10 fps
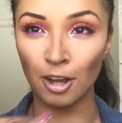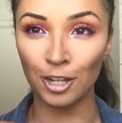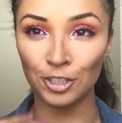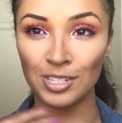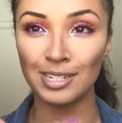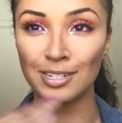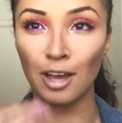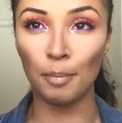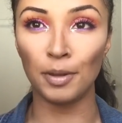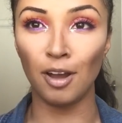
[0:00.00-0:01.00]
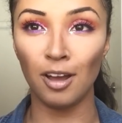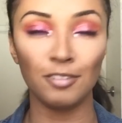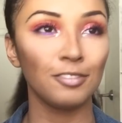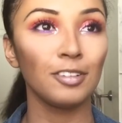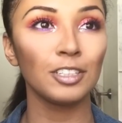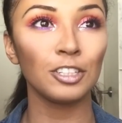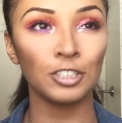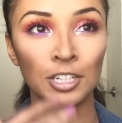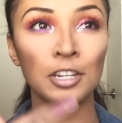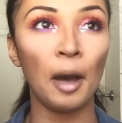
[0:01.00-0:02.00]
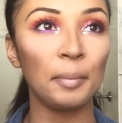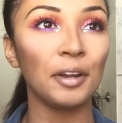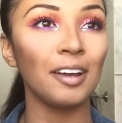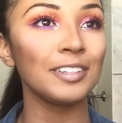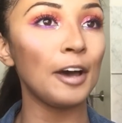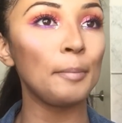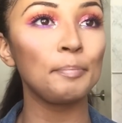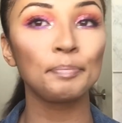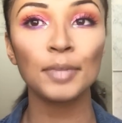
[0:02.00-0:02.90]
on just to top it off, to top it on top.